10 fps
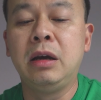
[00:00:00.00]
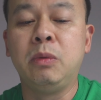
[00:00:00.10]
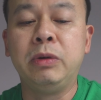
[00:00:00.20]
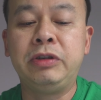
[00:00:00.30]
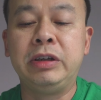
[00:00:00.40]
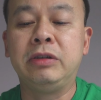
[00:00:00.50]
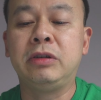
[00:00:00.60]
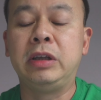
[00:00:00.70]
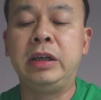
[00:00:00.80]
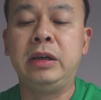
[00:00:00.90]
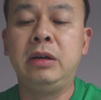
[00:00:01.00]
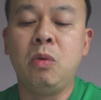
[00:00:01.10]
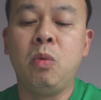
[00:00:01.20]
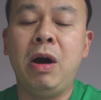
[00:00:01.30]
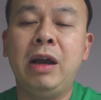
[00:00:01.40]
which is the
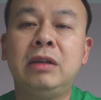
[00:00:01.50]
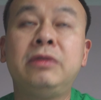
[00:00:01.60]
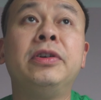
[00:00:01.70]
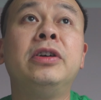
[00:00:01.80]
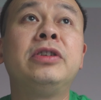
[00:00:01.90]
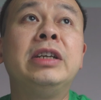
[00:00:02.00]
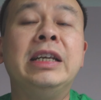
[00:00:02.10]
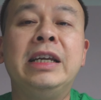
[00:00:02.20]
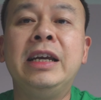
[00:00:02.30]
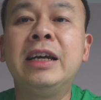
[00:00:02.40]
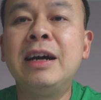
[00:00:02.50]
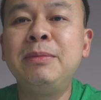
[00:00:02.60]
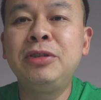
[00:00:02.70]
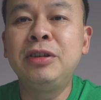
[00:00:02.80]
wireless version and here comes